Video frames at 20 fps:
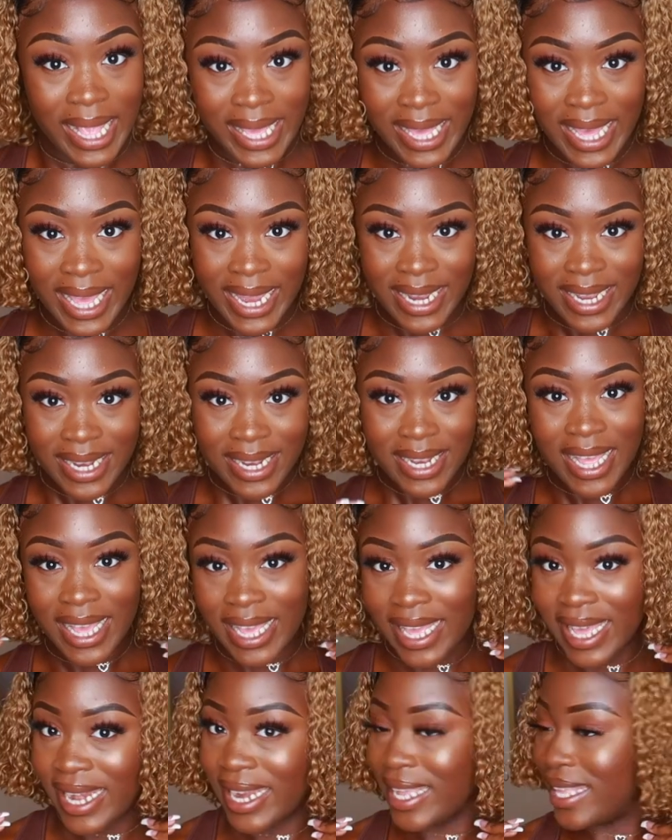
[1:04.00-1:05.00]
I cut it. I
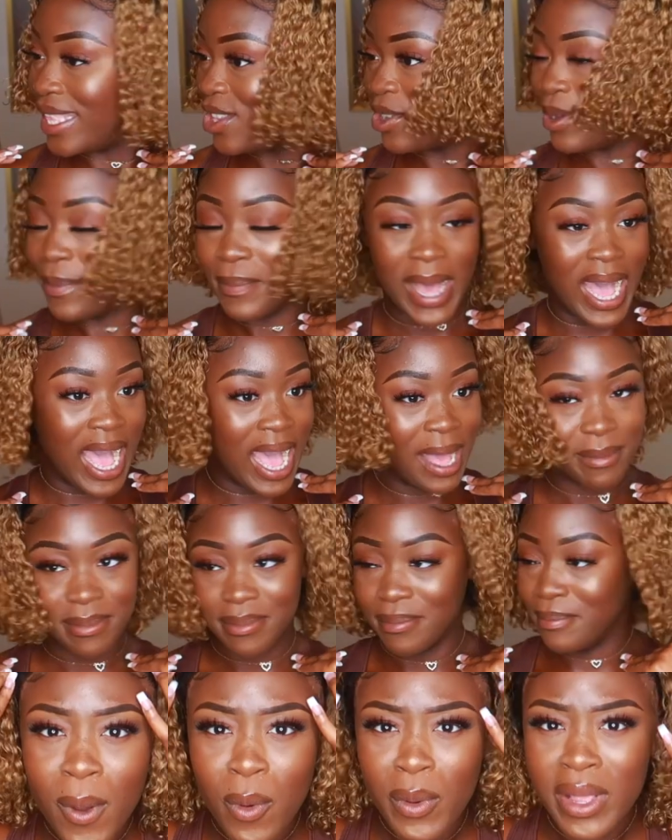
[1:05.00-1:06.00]
cut it into a bob.
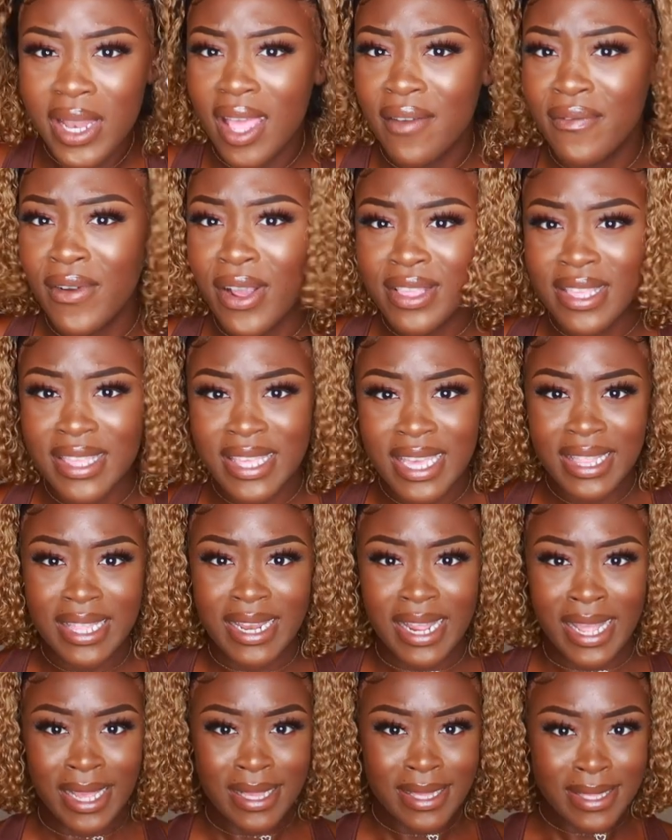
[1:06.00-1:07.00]
But we love
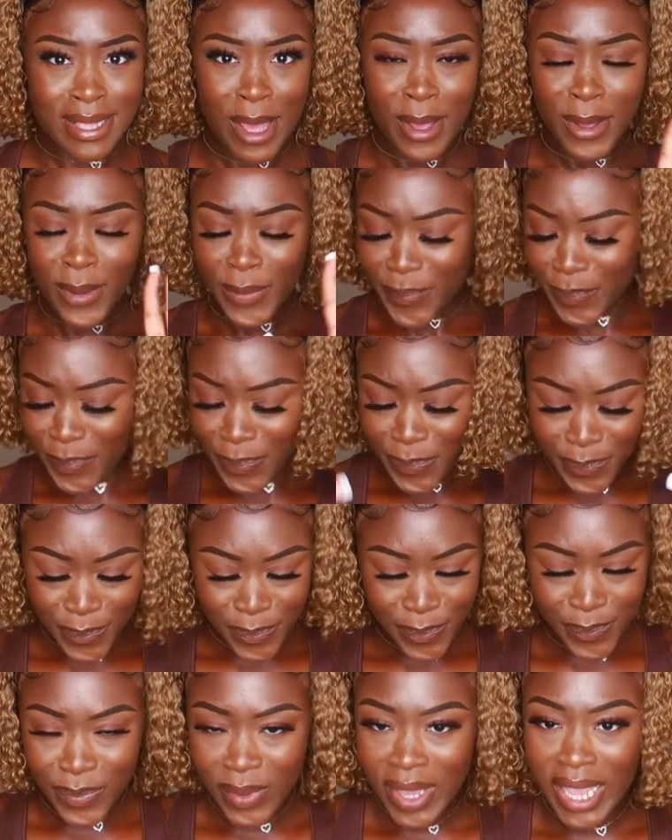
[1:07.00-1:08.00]
versatility, so
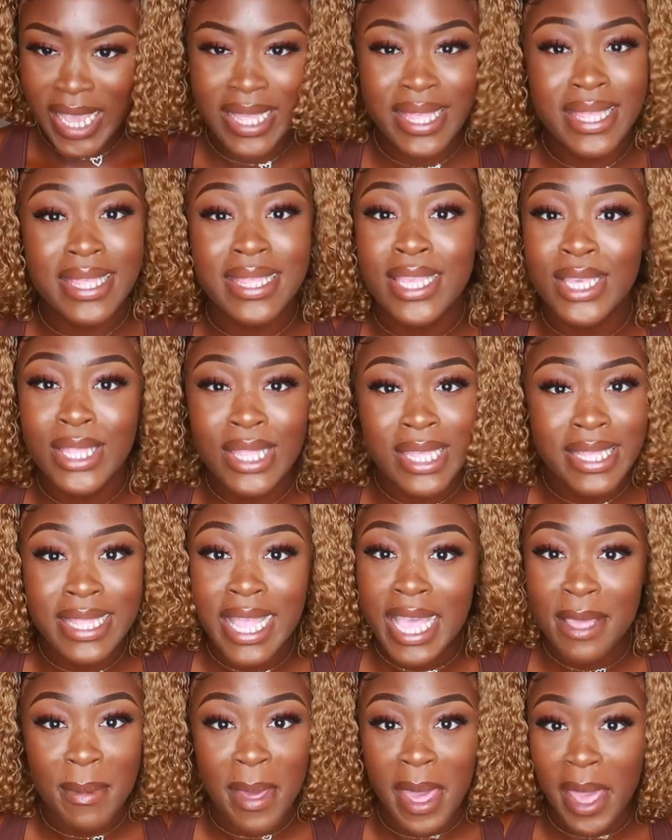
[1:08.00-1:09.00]
it's still the
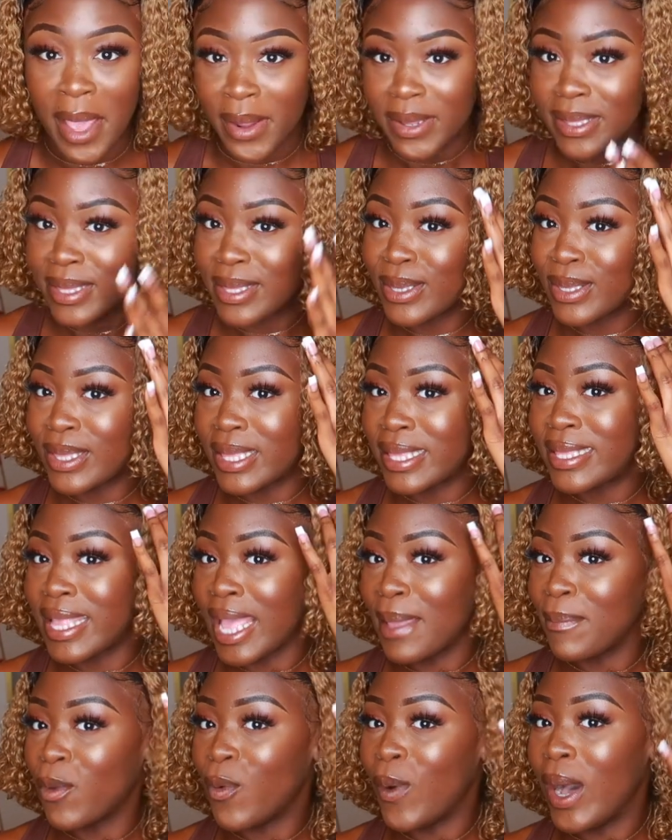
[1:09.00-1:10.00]
same hair, it's still the
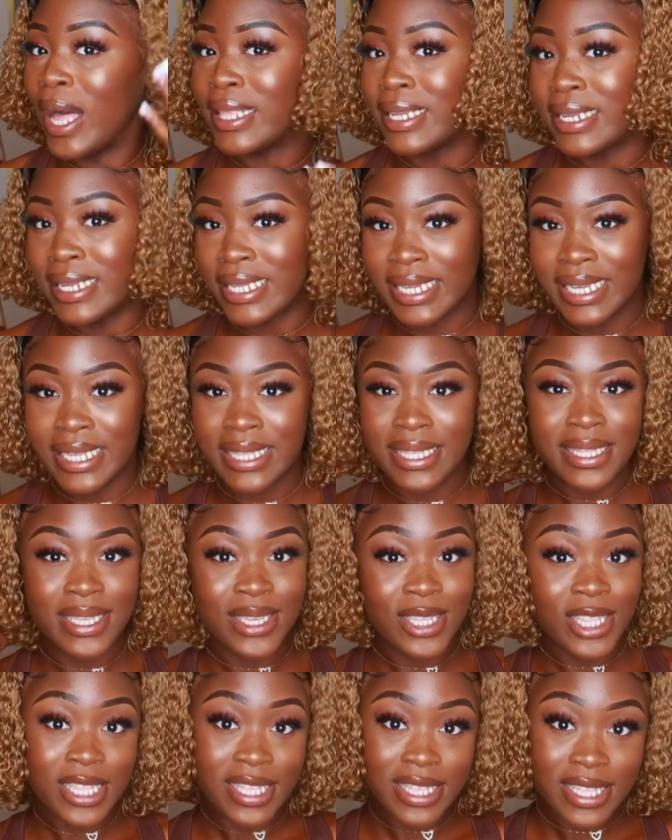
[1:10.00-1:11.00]
same quality, it's
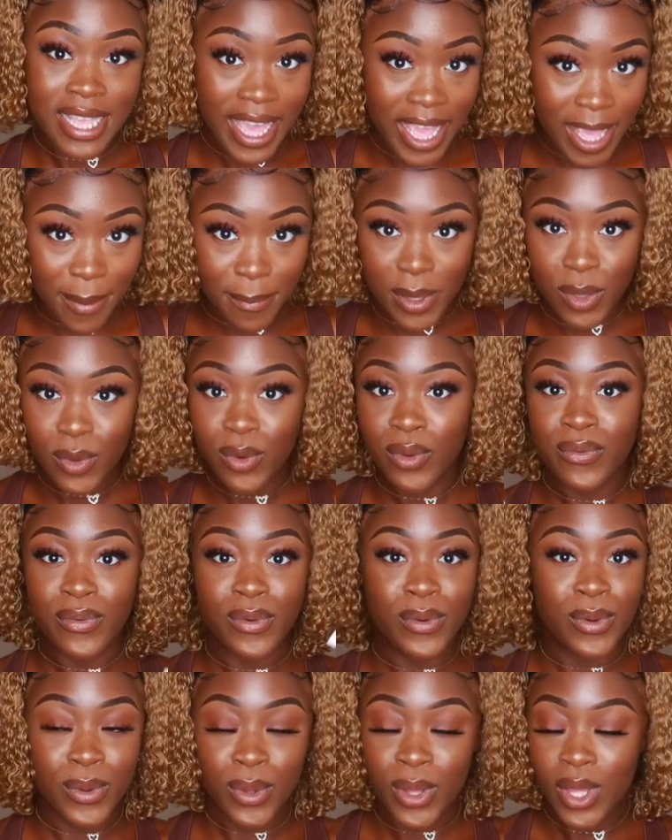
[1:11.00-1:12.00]
still the same
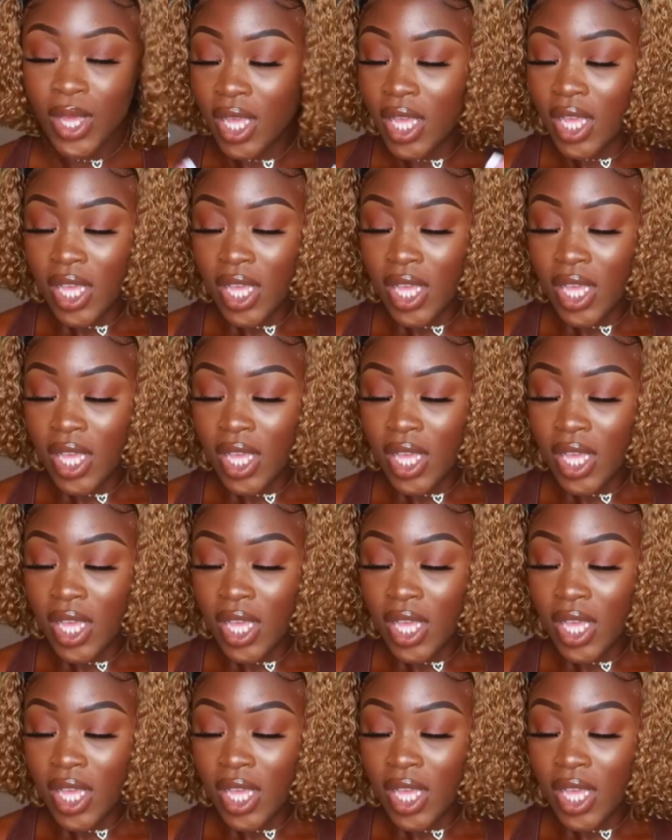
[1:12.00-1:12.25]
beautiful